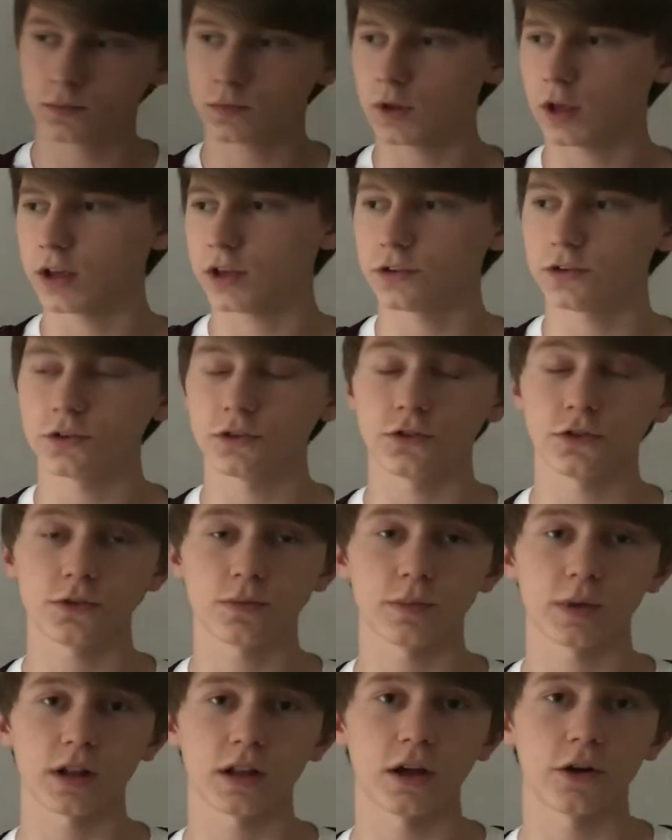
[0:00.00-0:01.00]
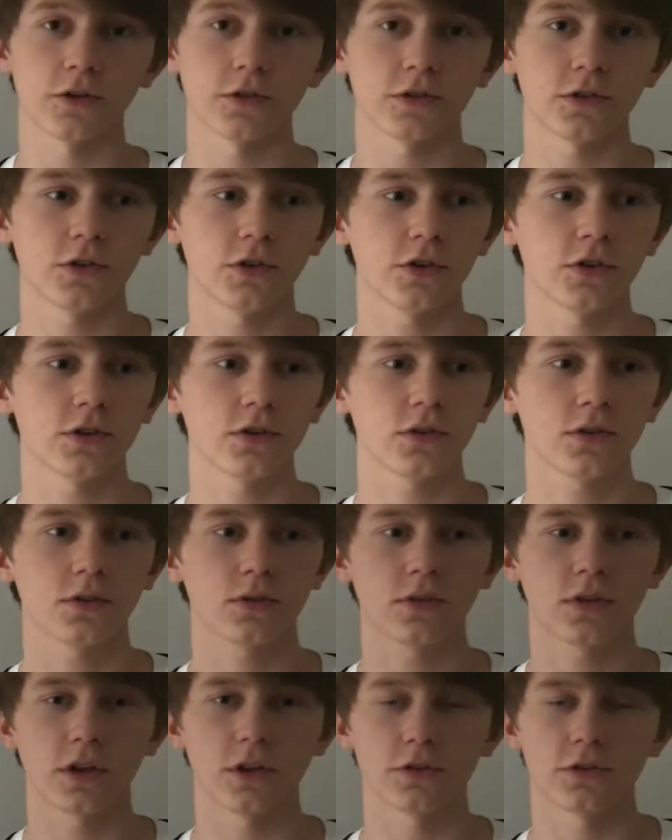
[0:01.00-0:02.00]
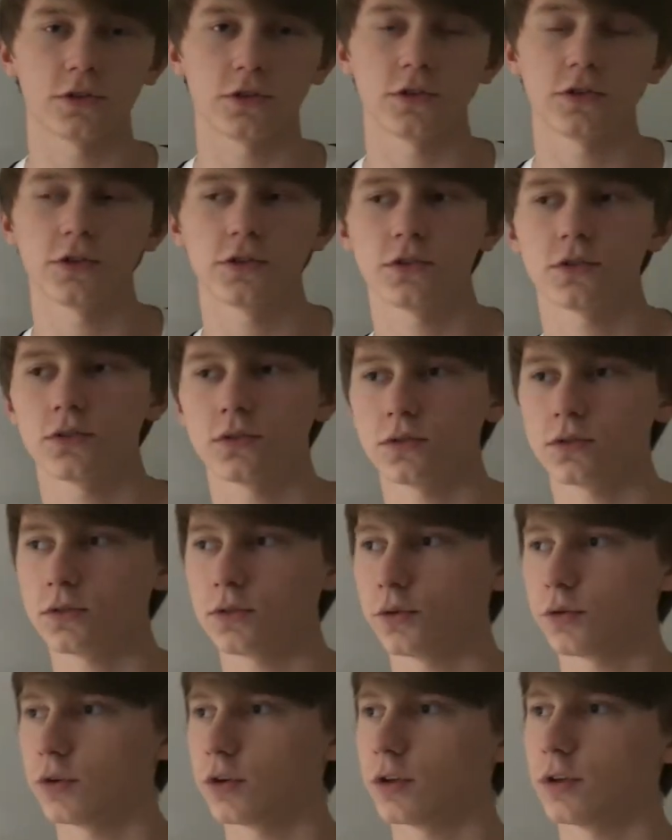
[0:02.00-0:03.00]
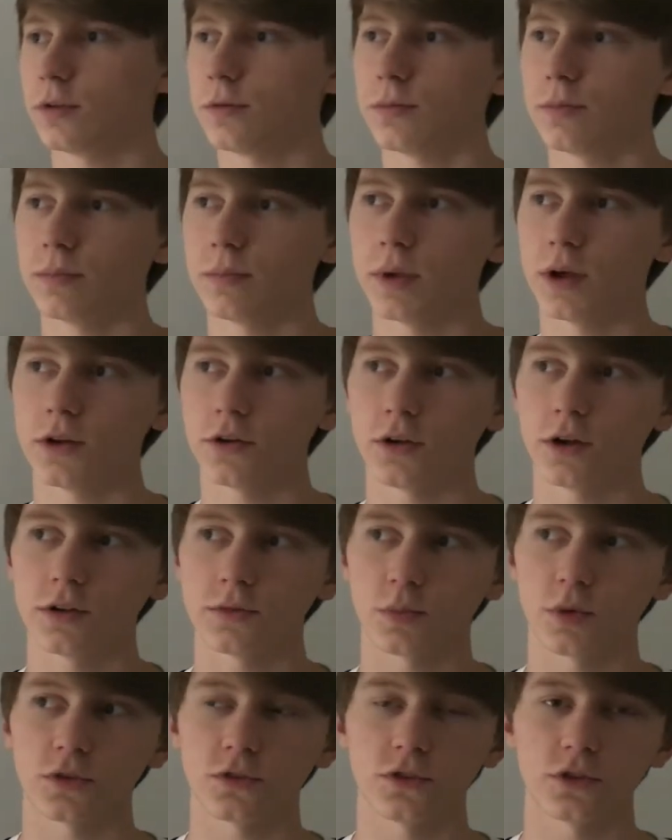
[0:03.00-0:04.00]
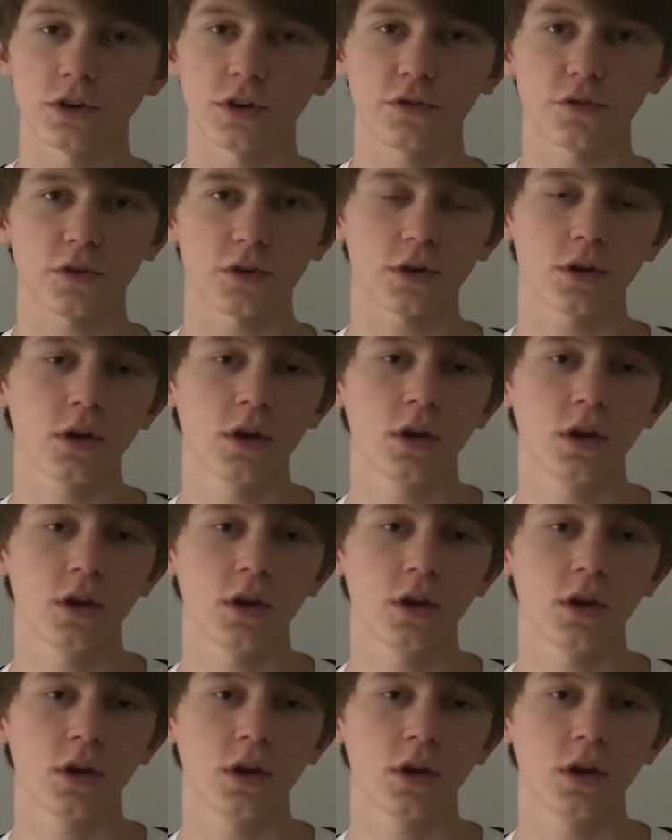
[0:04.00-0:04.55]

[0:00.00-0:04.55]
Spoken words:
I guess it's just MacLaurin series. Taylor series don't really matter as much in different